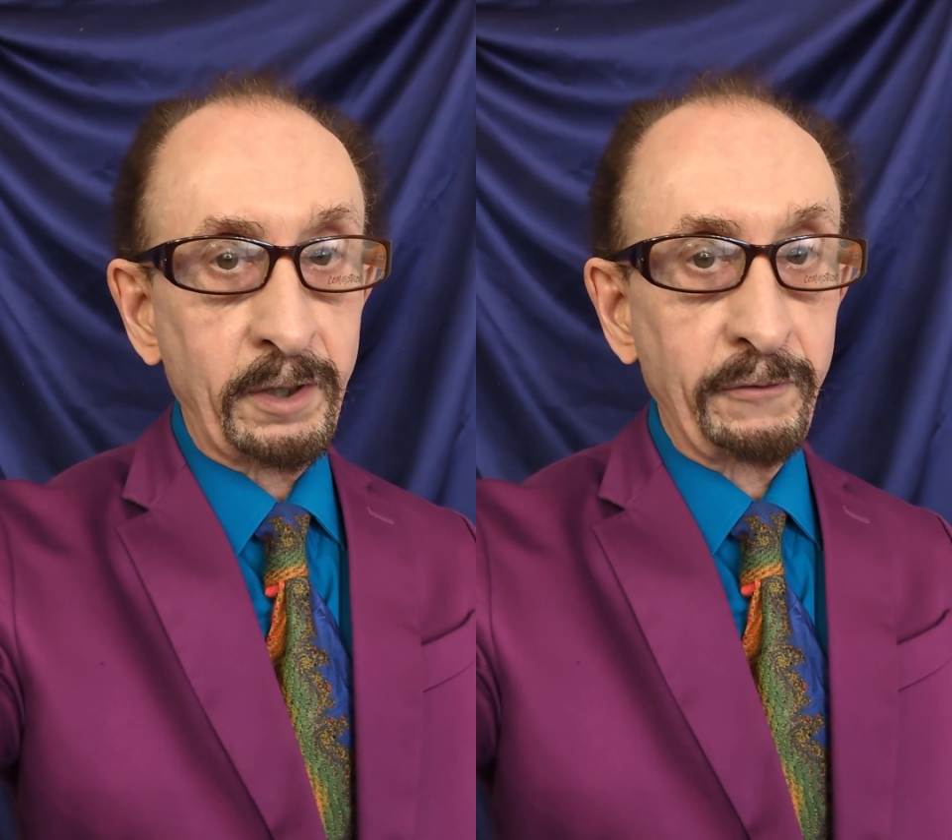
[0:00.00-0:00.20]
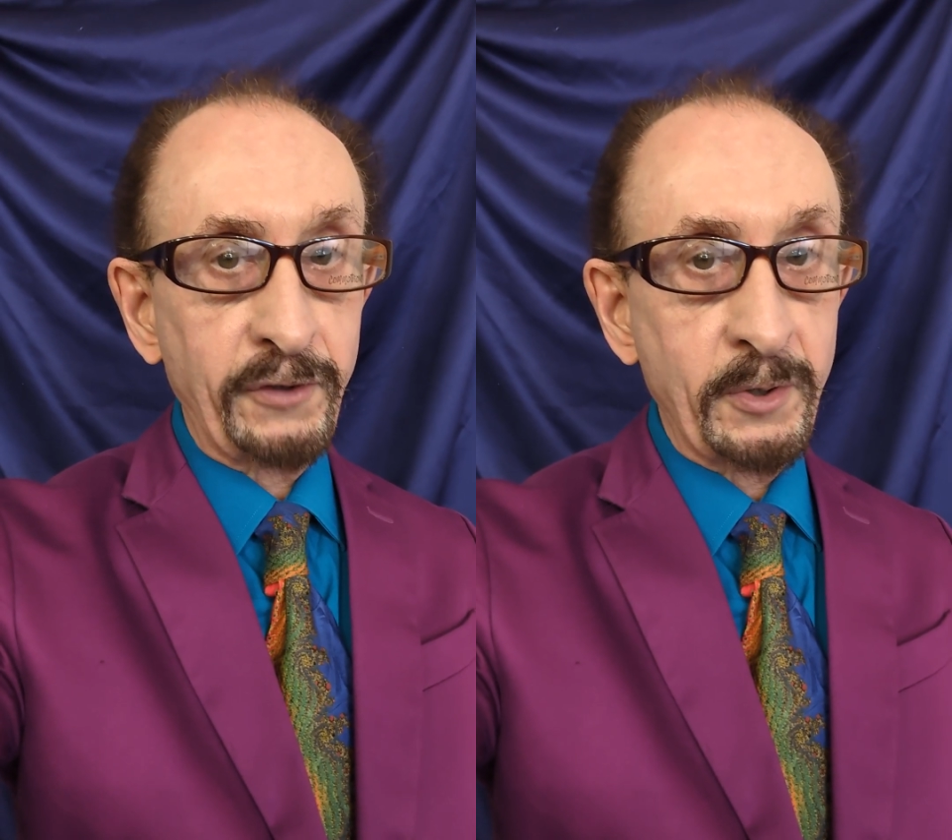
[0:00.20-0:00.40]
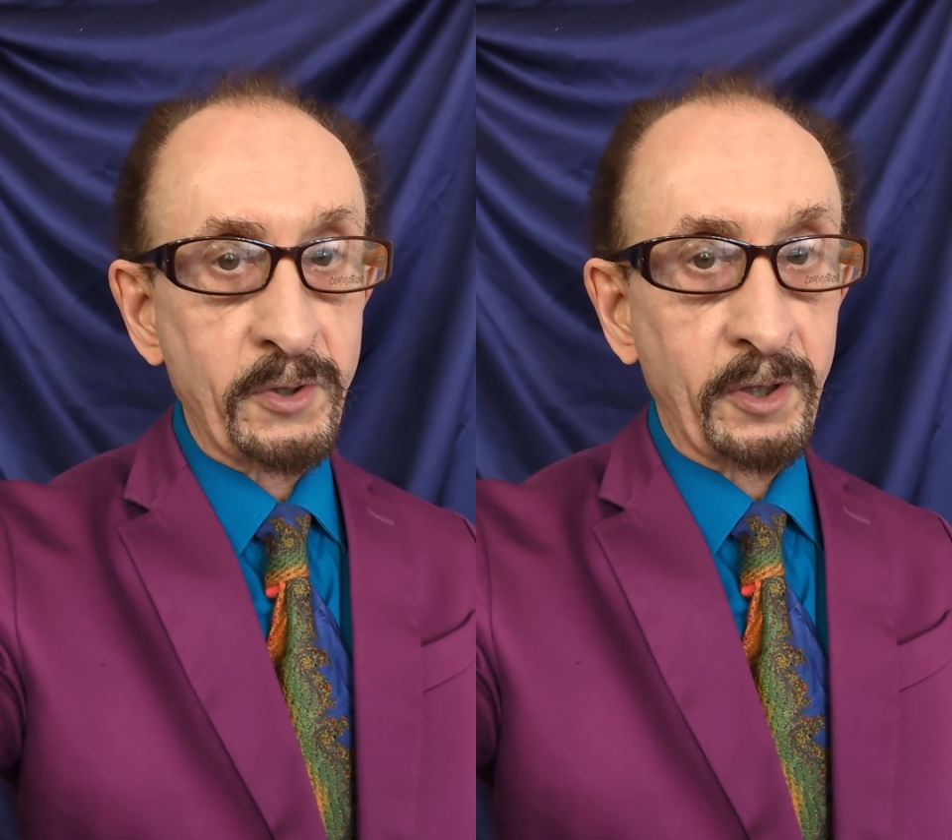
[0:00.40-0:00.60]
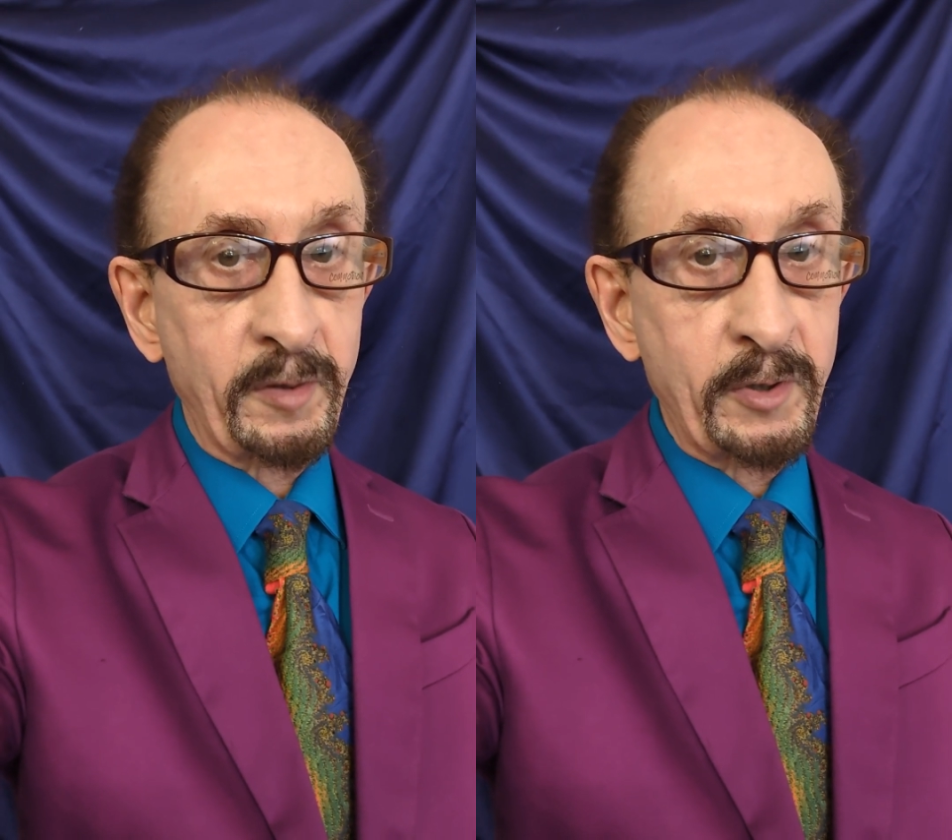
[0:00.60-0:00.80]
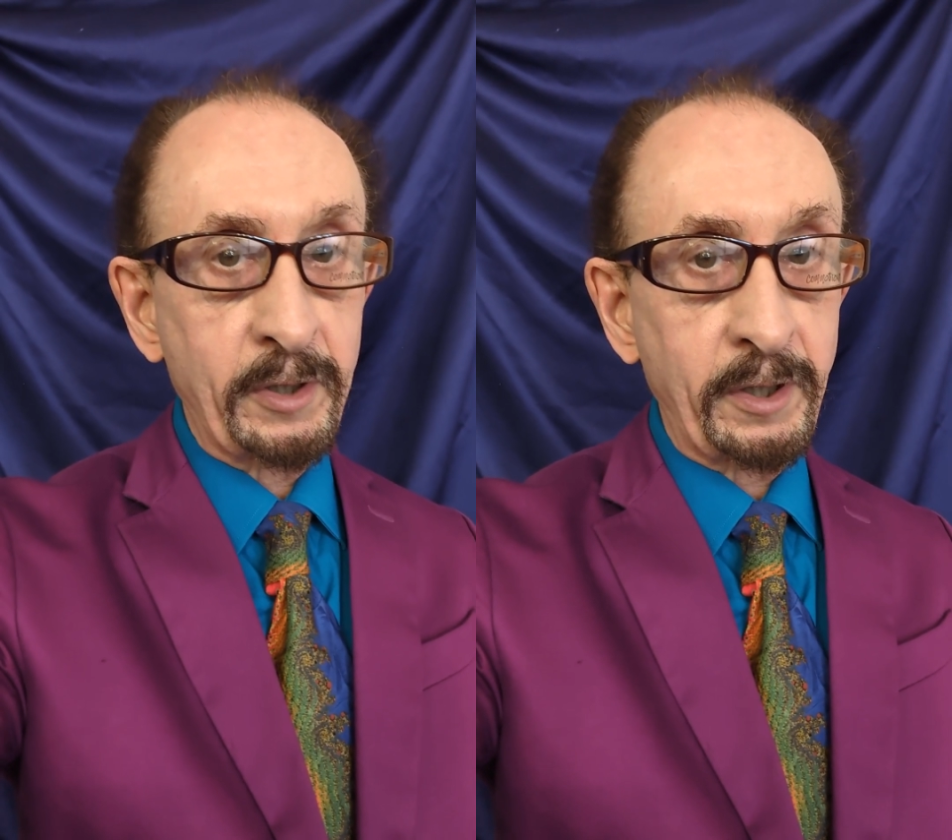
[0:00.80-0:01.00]

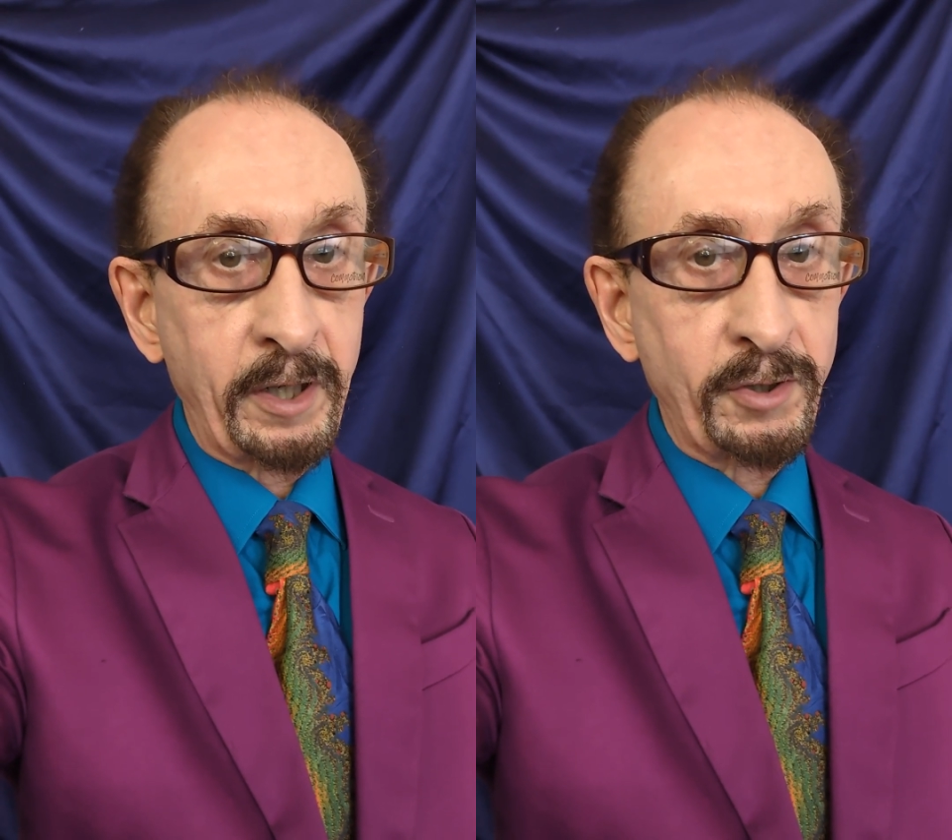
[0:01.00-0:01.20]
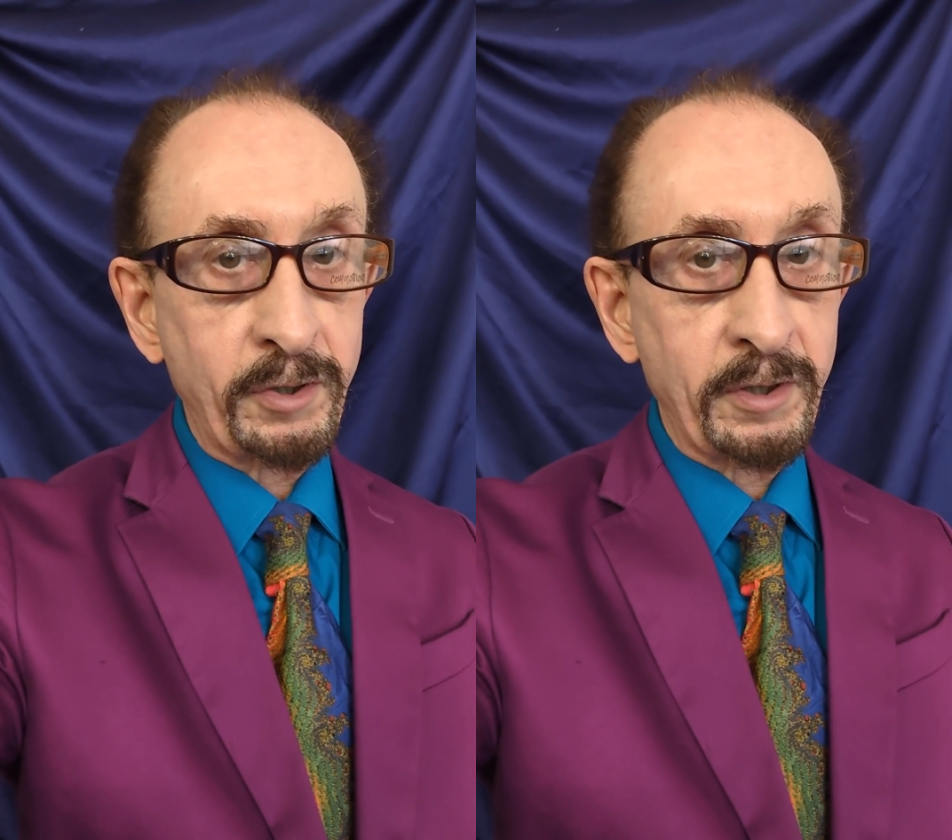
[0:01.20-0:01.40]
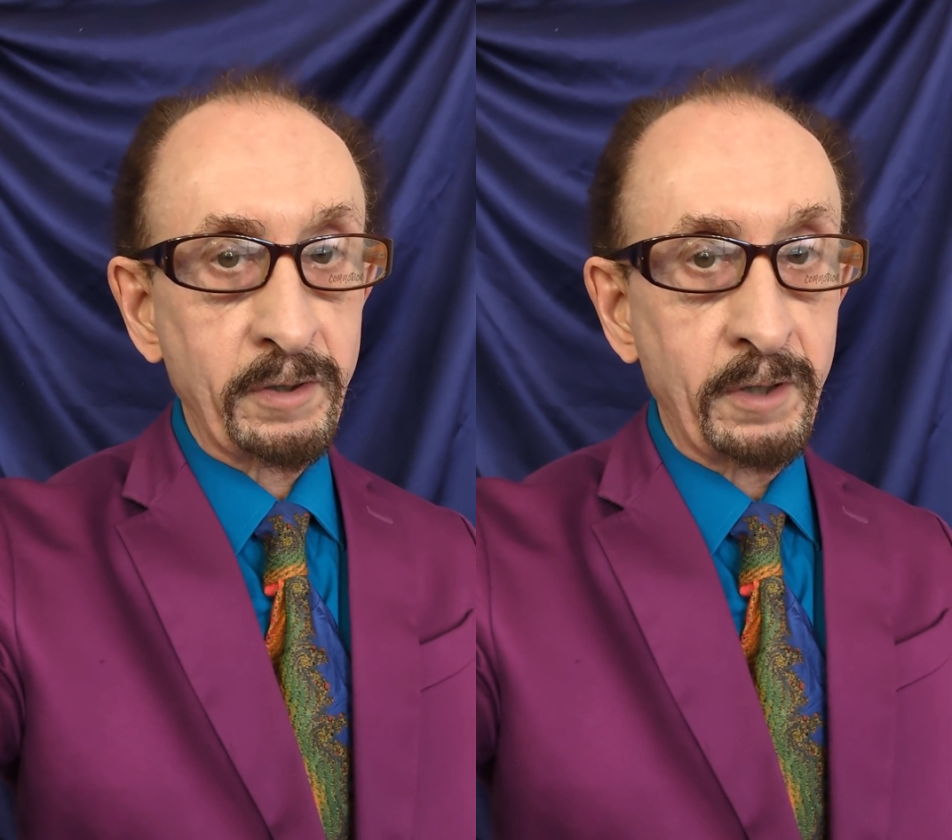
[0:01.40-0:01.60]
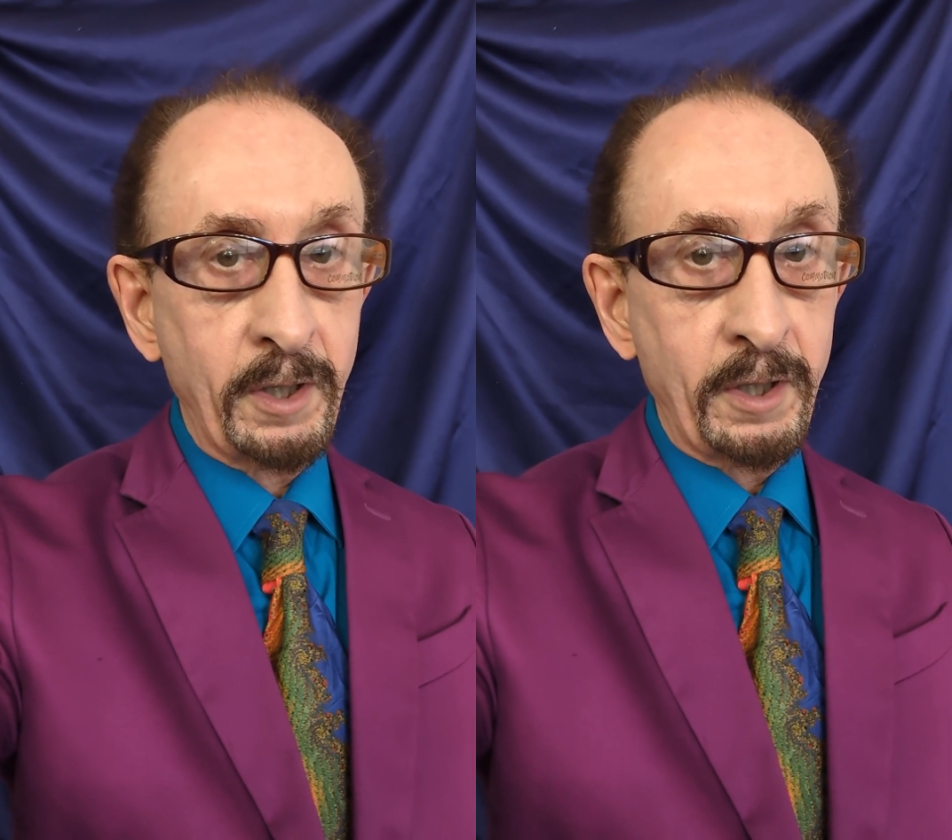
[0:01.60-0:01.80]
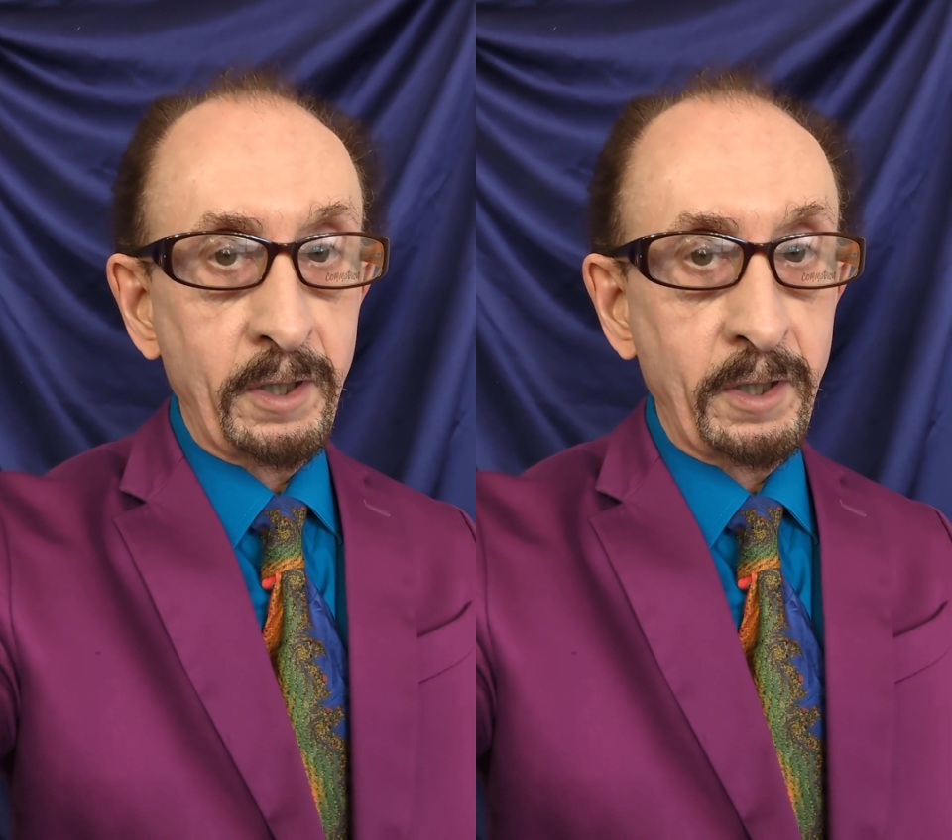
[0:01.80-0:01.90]
confusing communication